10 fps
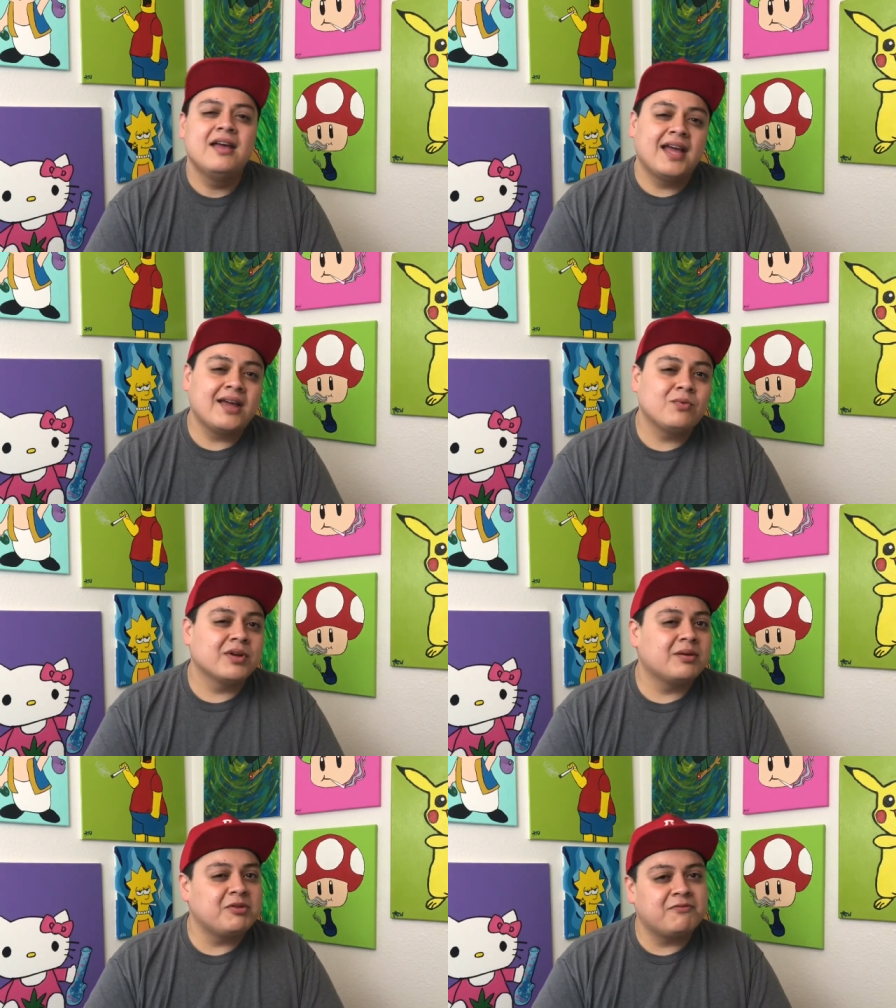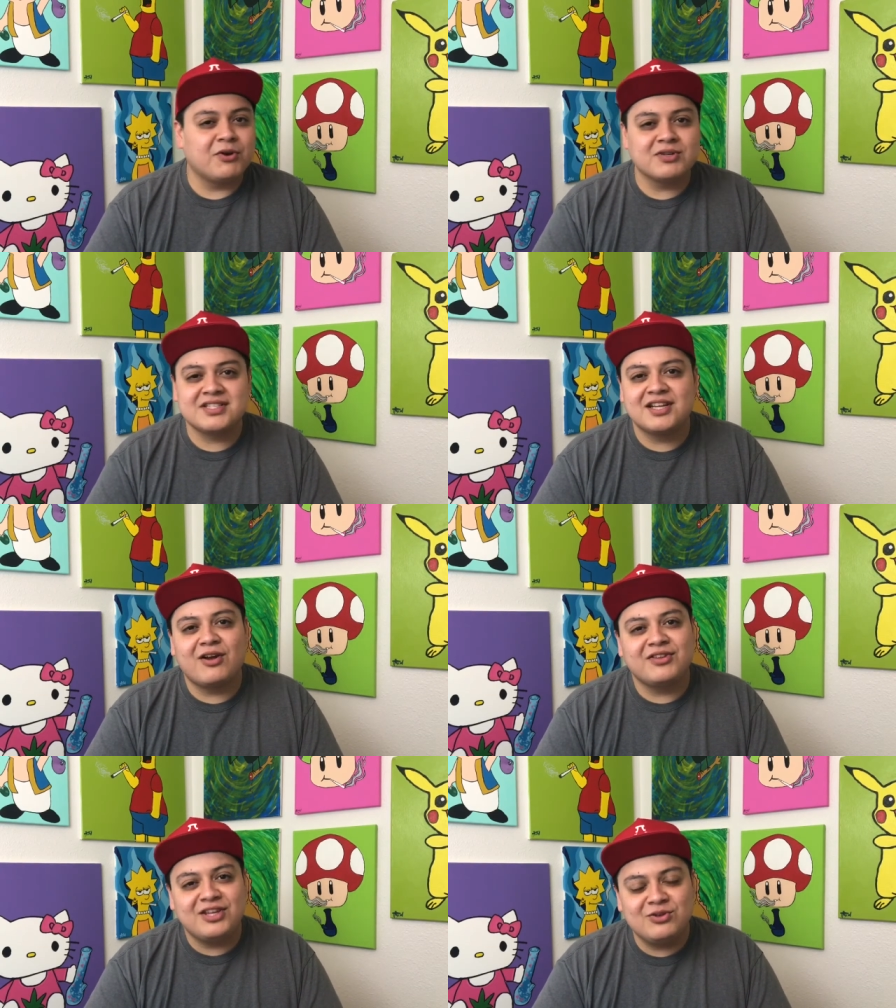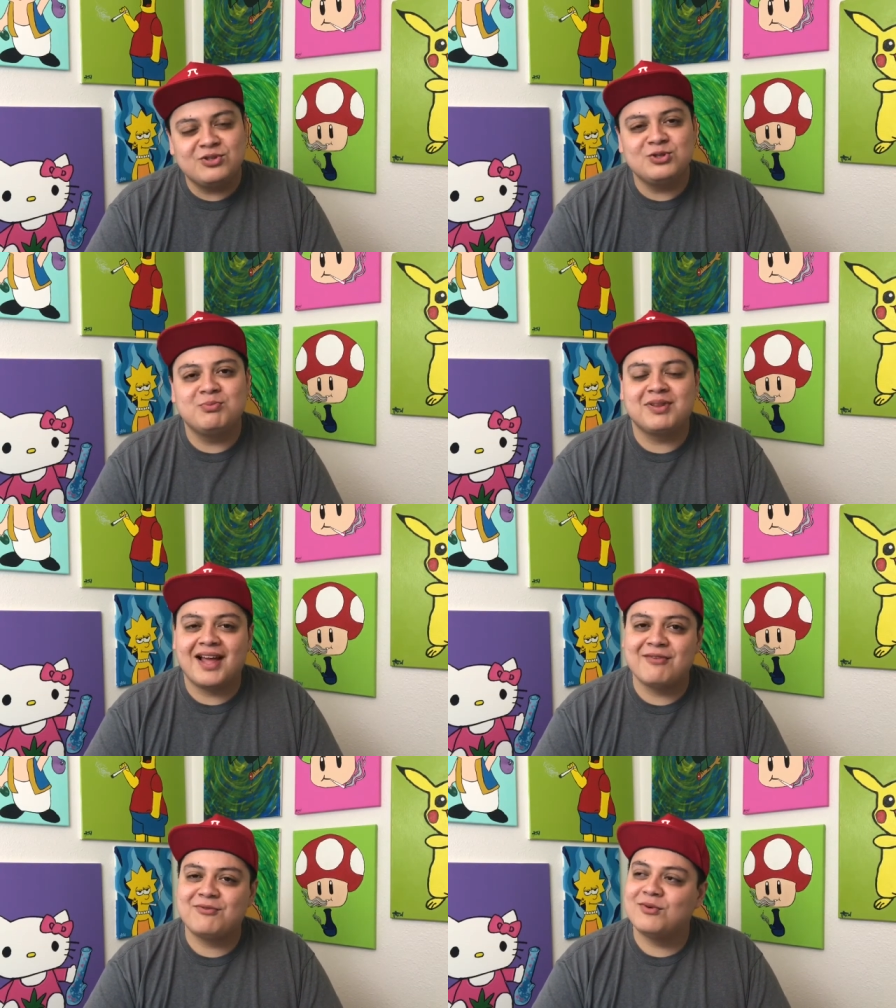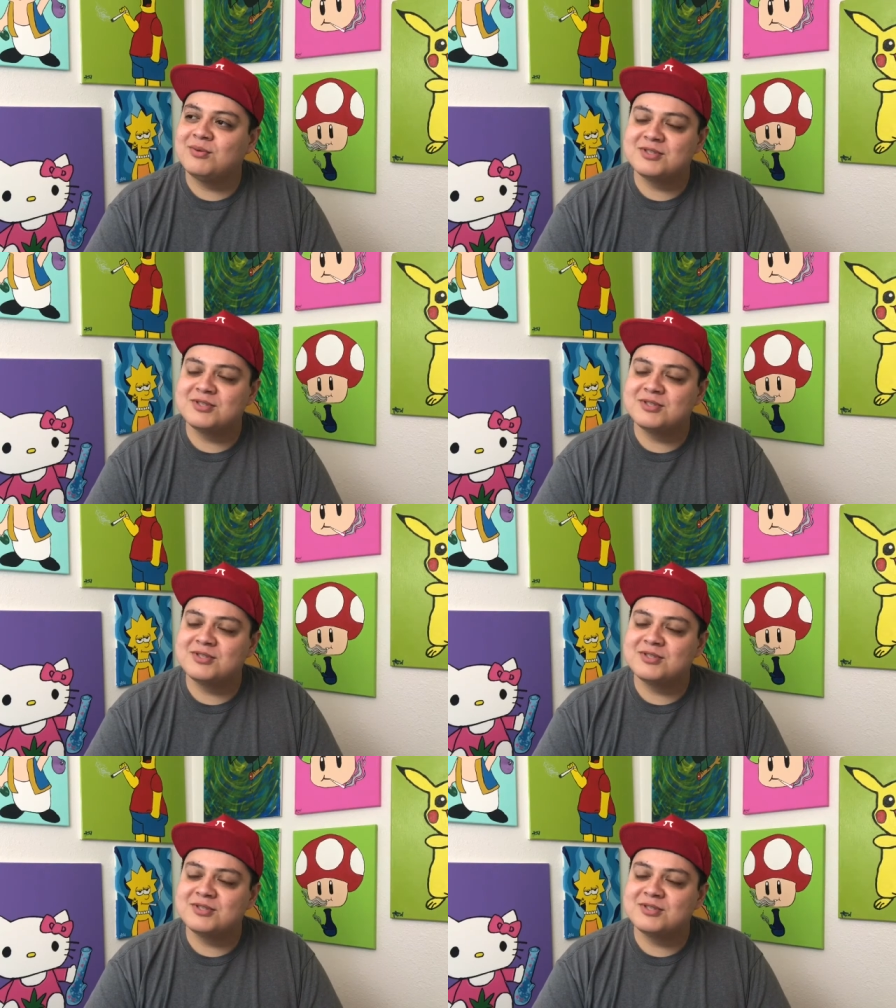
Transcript: and we're going to be focusing on the YouTube platform.